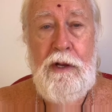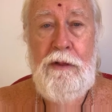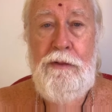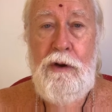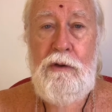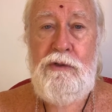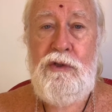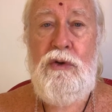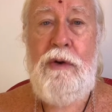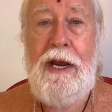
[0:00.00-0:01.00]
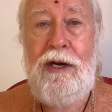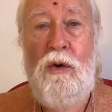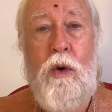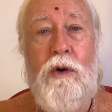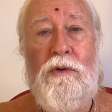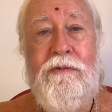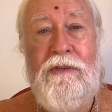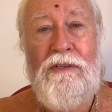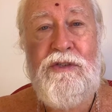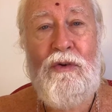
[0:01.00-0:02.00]
those who can quote
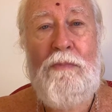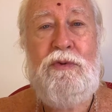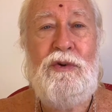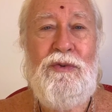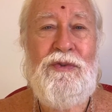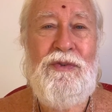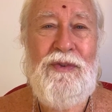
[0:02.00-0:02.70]
scriptures,